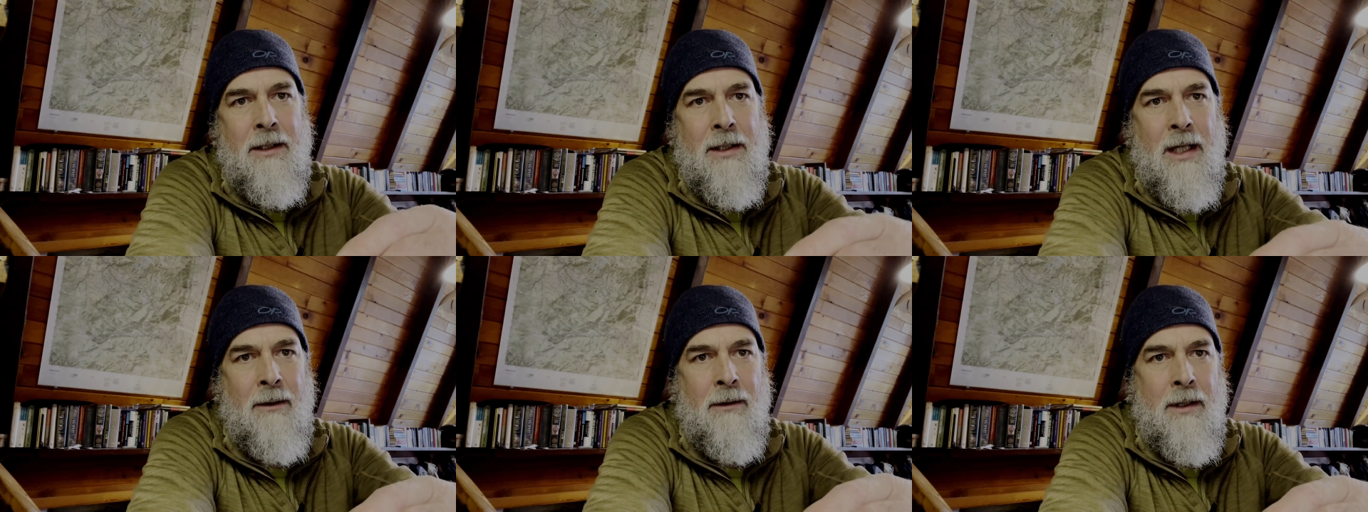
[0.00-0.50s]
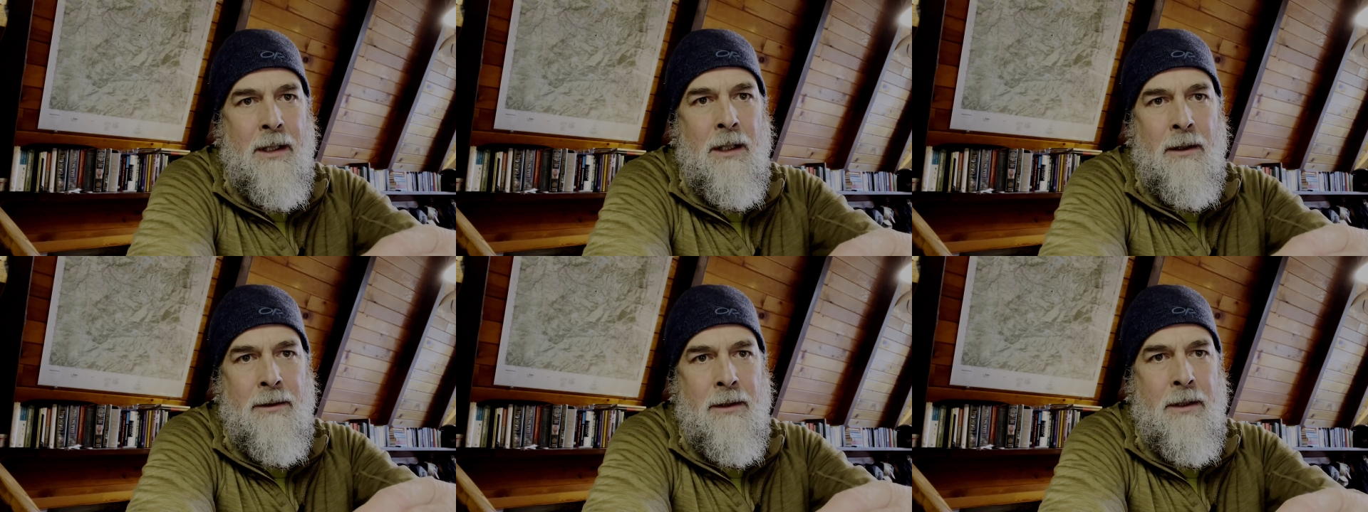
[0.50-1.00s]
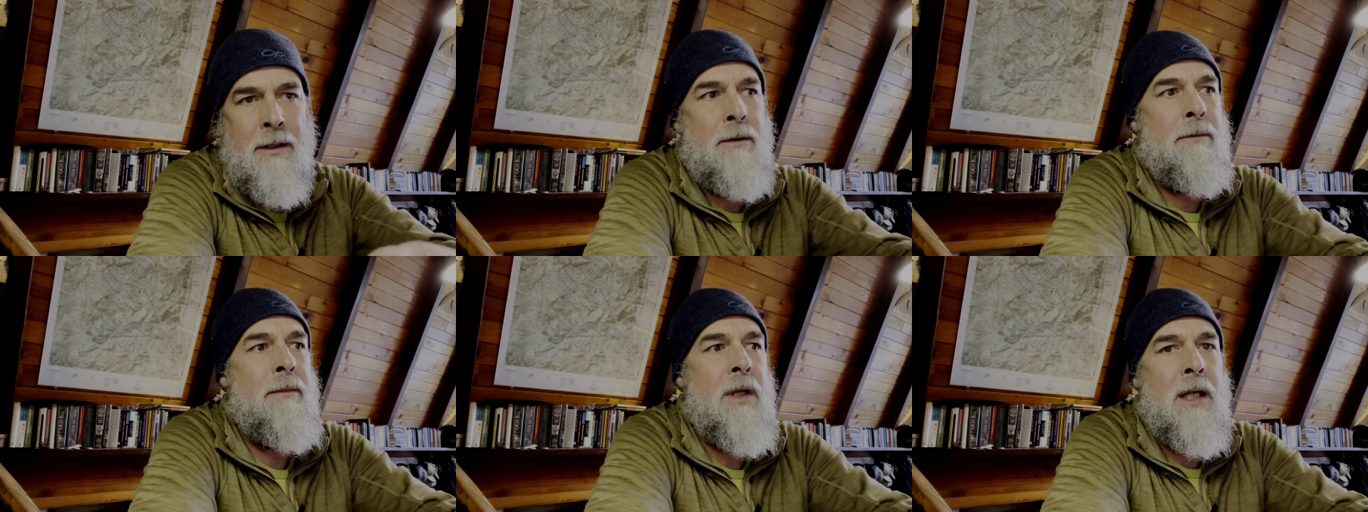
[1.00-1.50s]
shower enclosure to
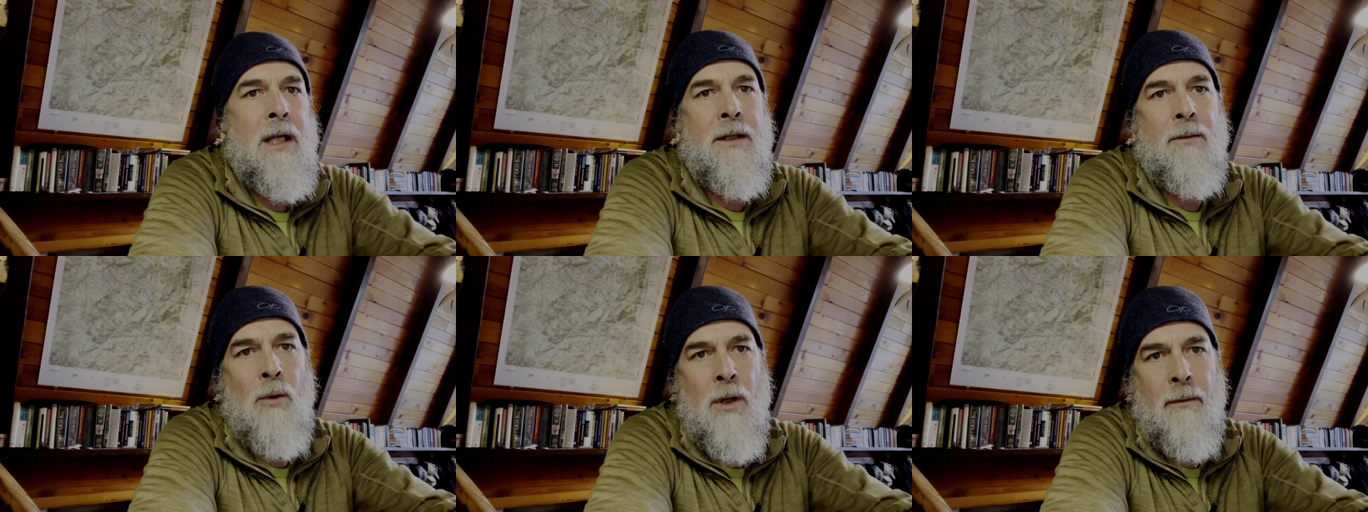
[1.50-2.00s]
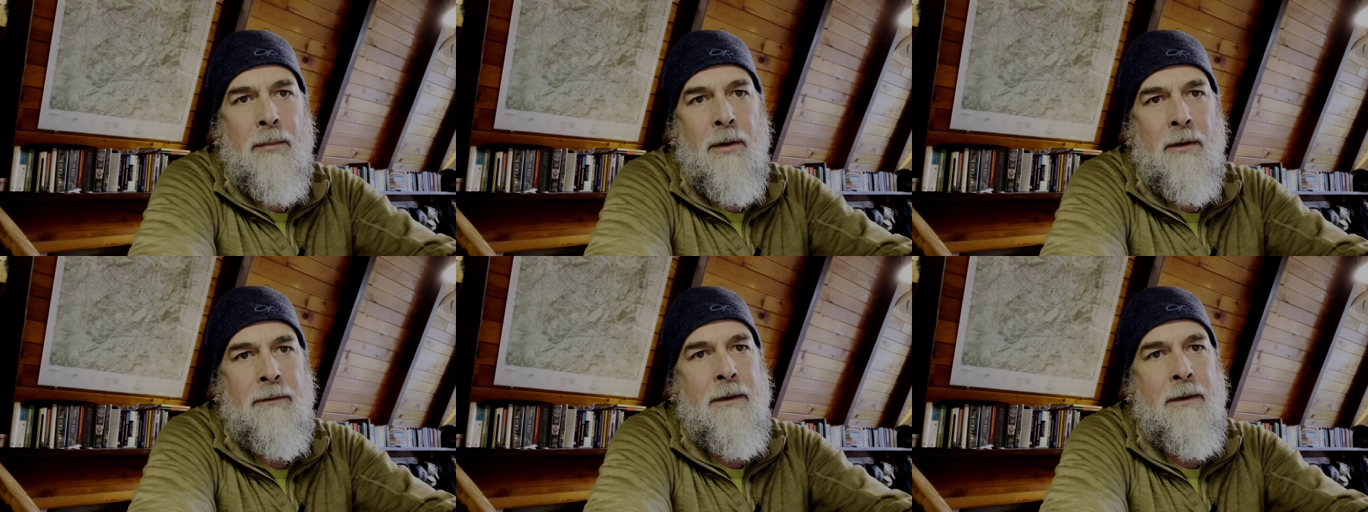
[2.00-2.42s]
is waterproof.